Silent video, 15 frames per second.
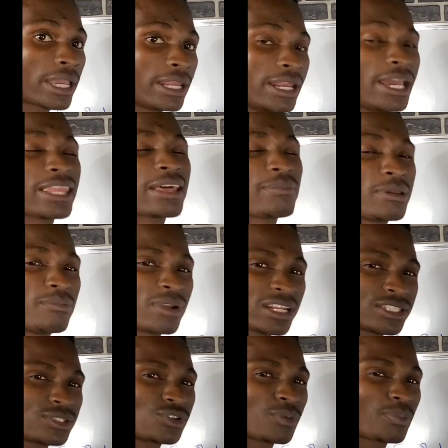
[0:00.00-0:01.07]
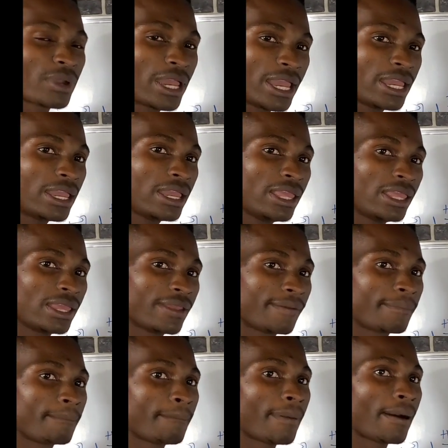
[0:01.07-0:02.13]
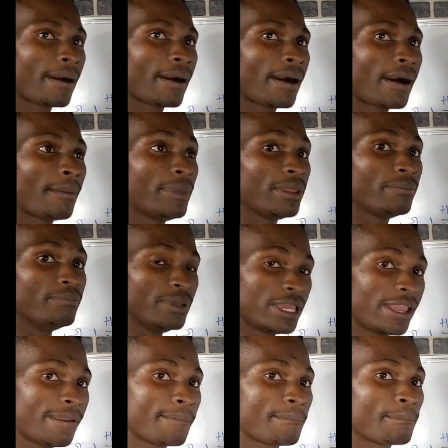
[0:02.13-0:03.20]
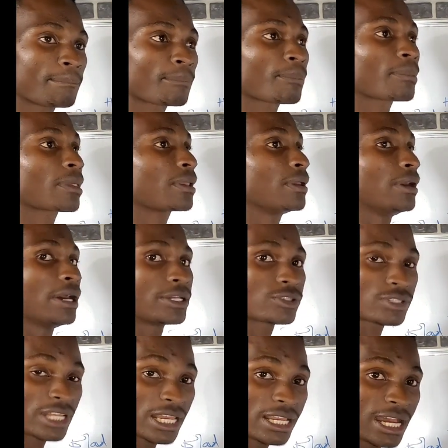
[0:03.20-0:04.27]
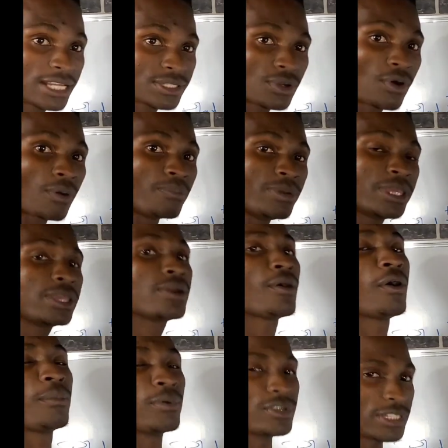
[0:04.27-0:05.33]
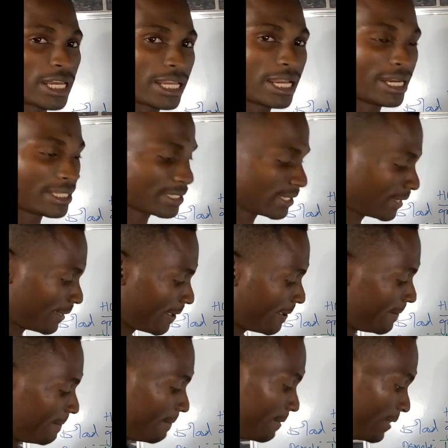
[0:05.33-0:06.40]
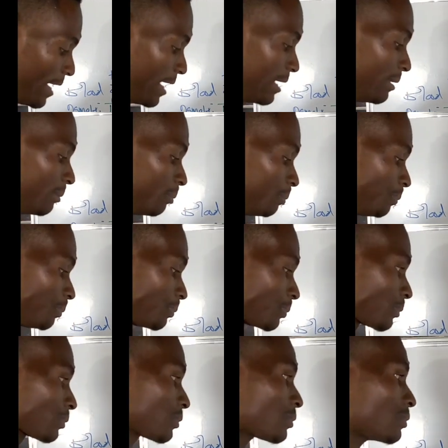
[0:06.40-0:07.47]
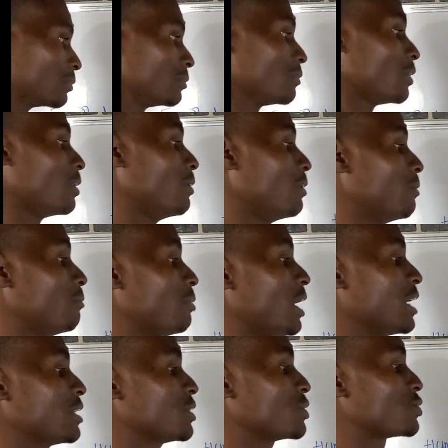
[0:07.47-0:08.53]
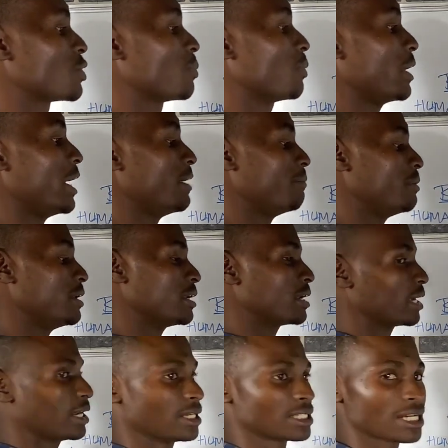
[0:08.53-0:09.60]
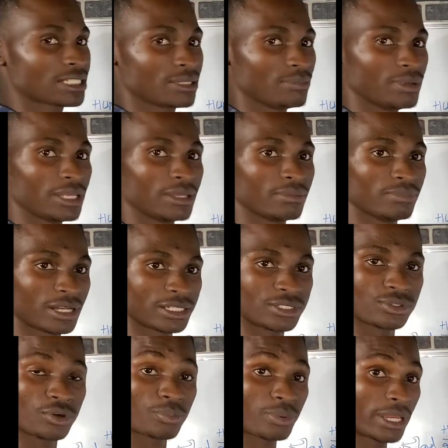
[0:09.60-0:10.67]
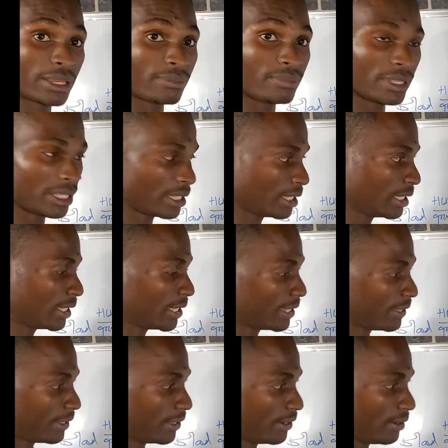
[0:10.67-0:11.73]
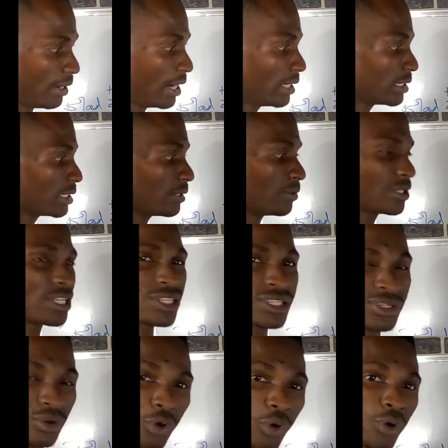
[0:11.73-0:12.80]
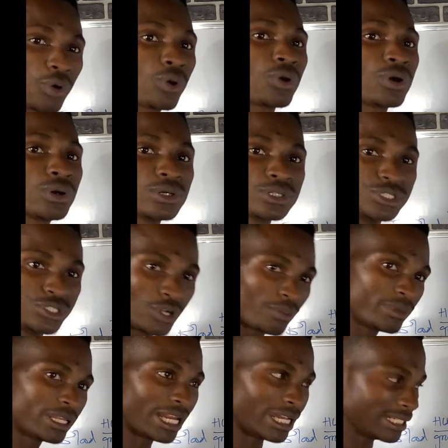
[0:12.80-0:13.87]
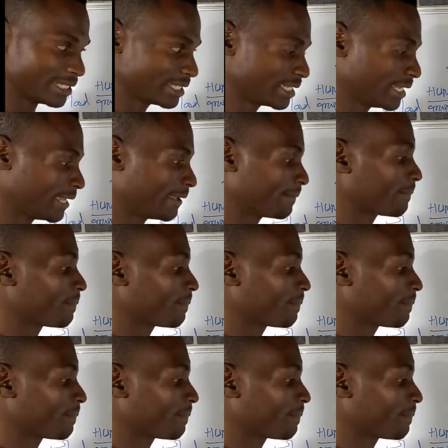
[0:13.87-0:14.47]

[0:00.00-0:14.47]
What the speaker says: can either be blood group A, B, heterozygous, or B, homozygous. Then blood group AB can just be blood group AB, alright, which is co-dominant.